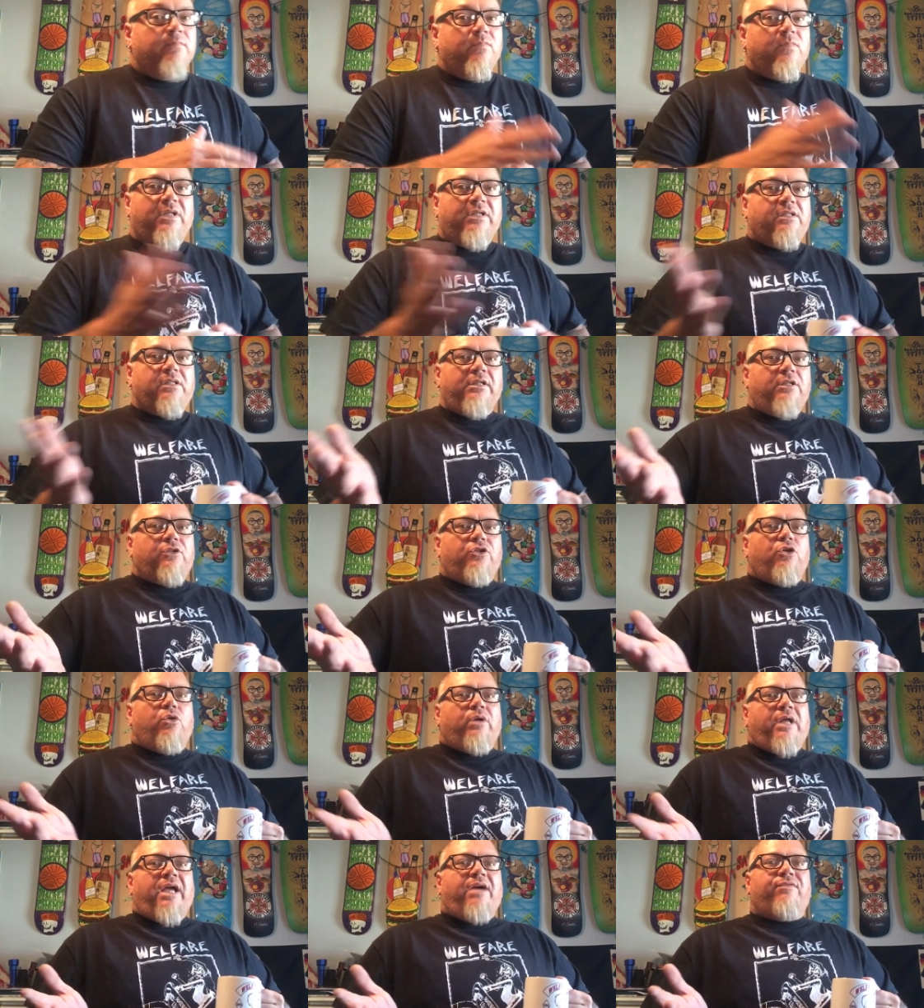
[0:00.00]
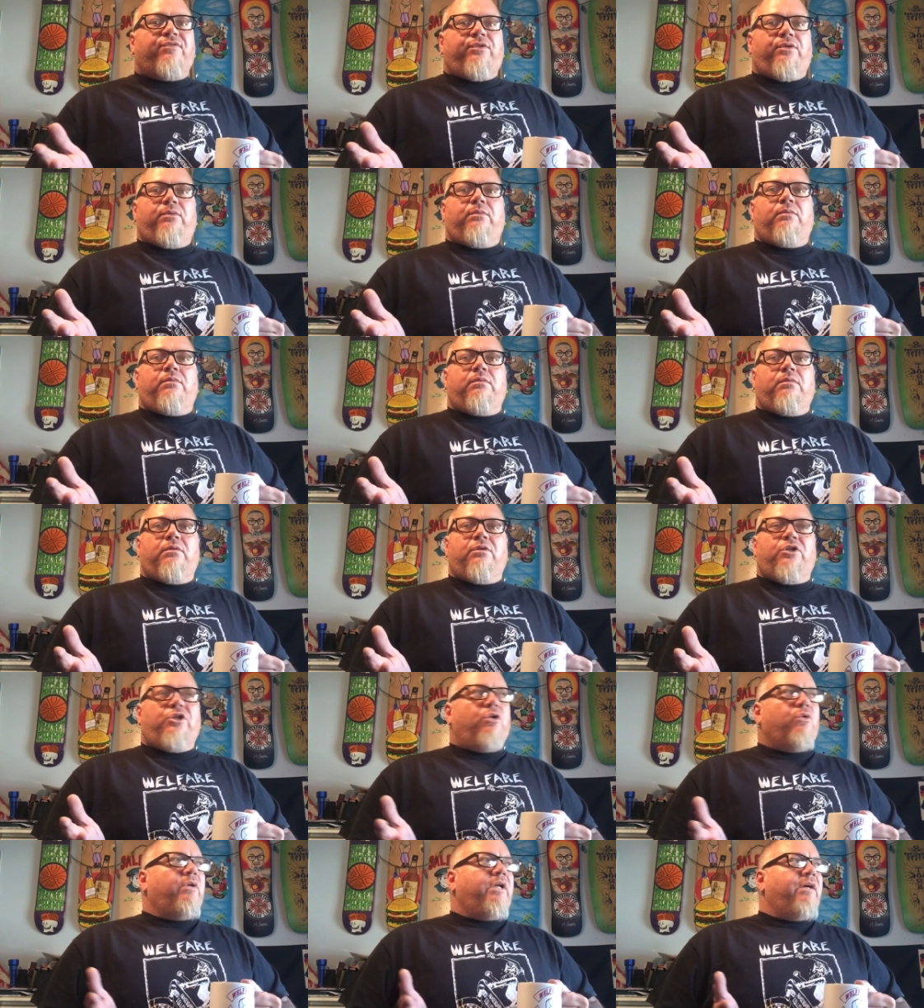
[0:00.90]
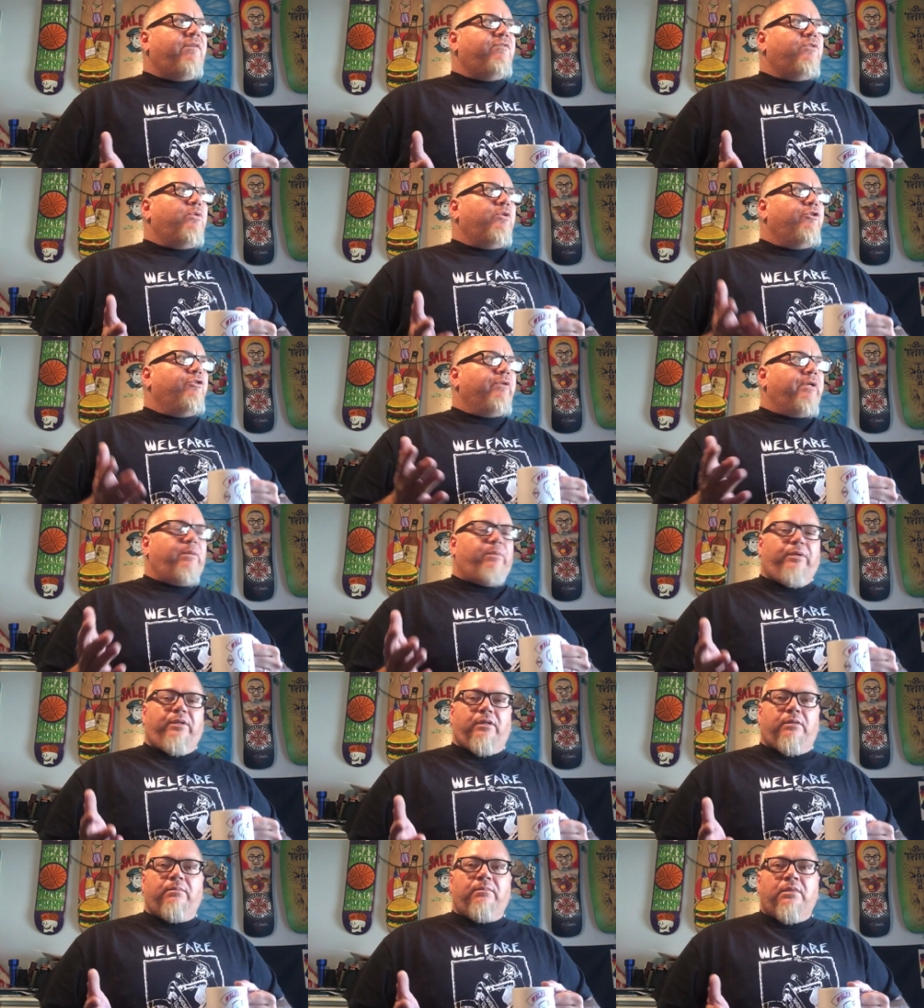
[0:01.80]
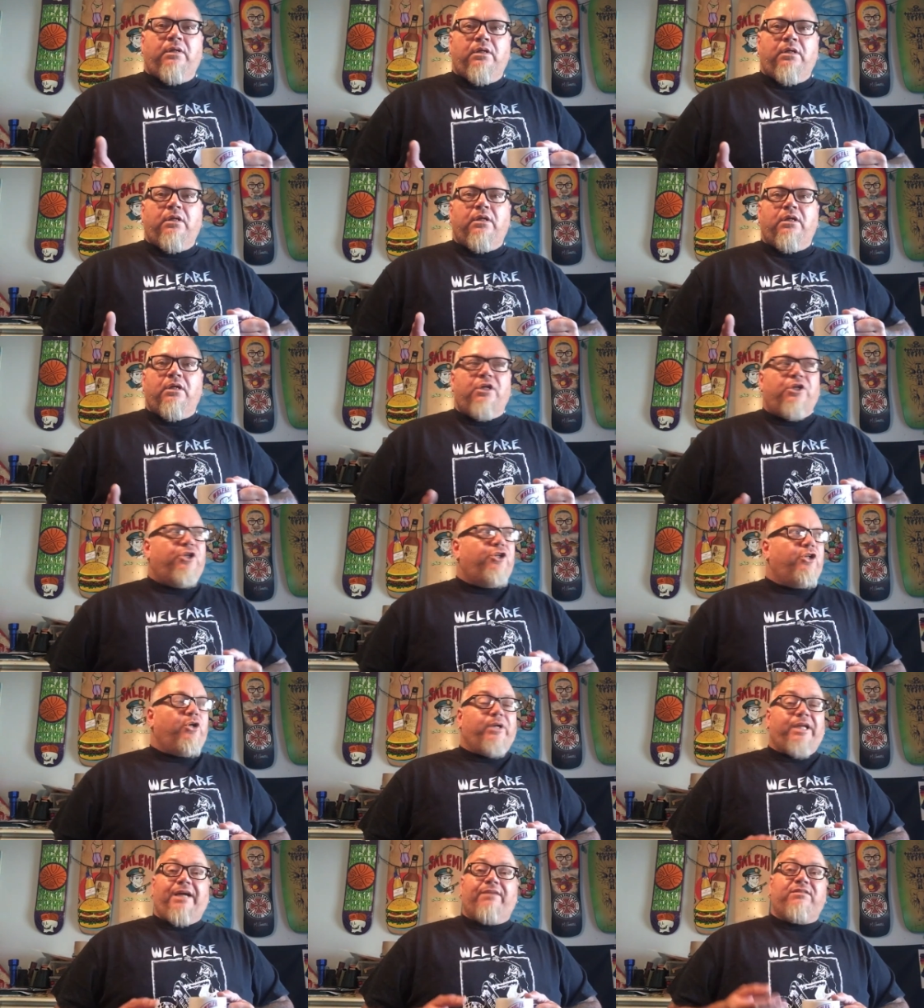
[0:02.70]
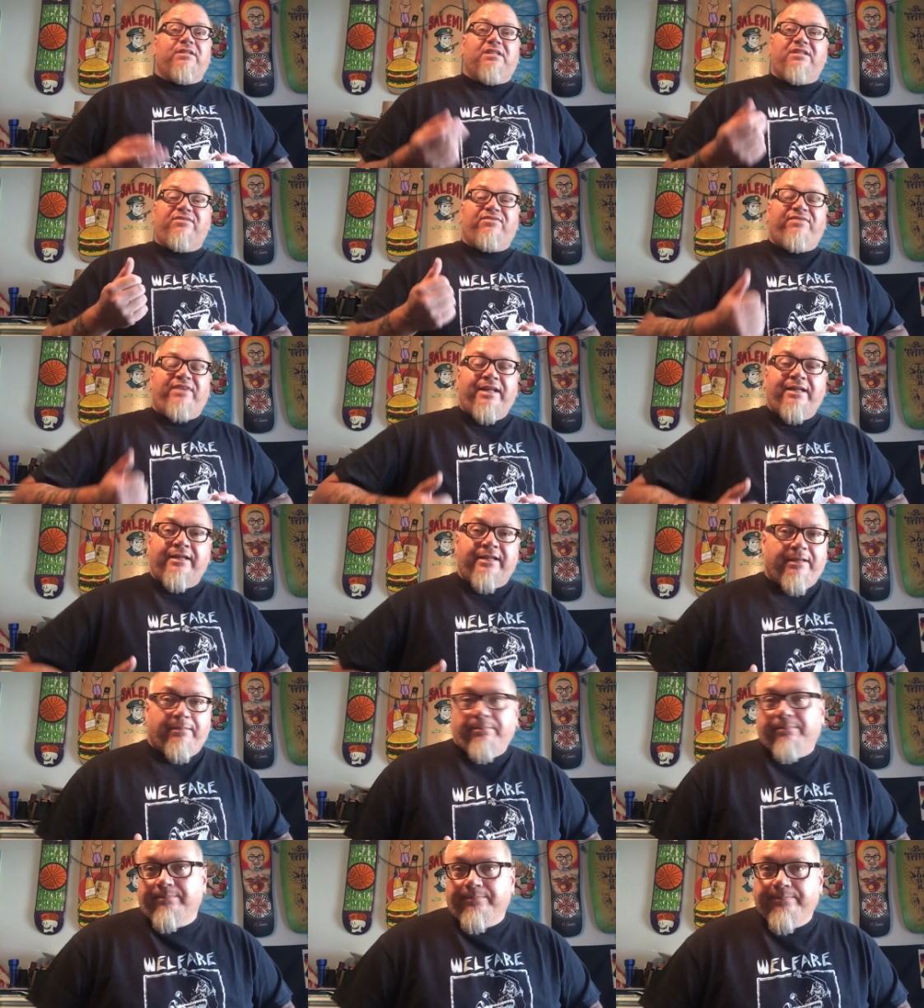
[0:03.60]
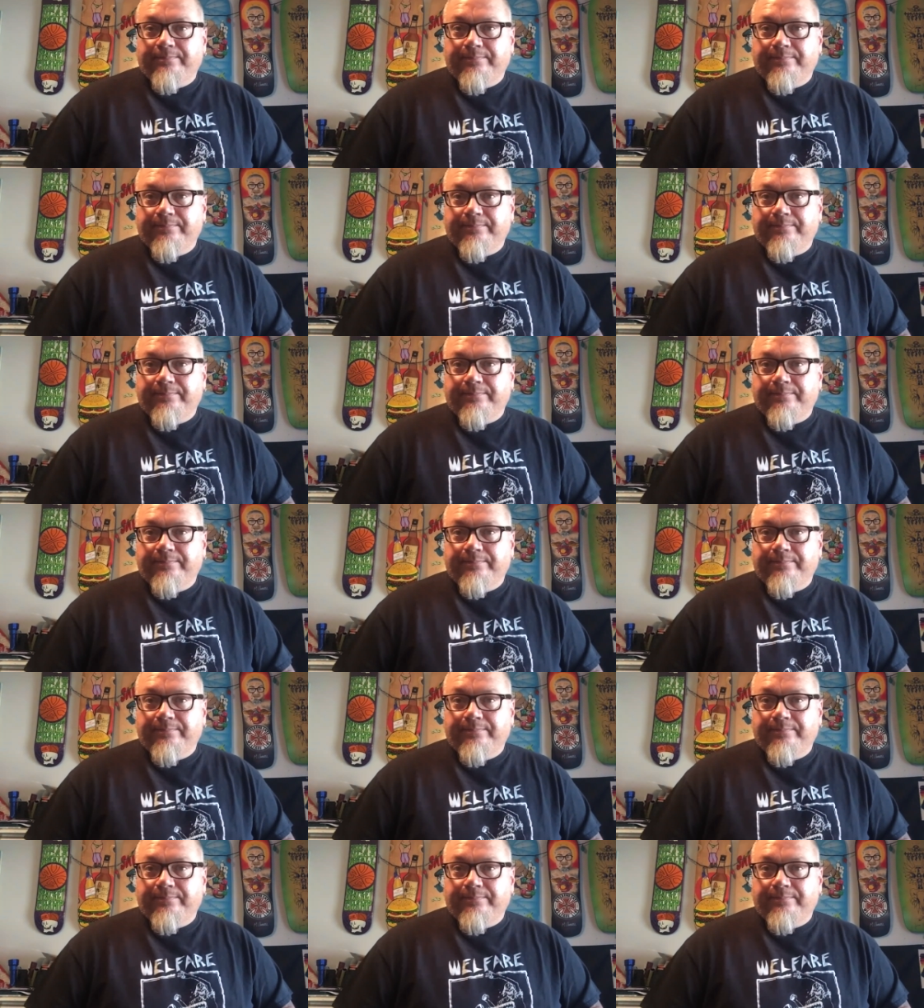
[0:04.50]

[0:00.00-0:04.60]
you don't have to. You don't have to agree with him. You don't have to defend him.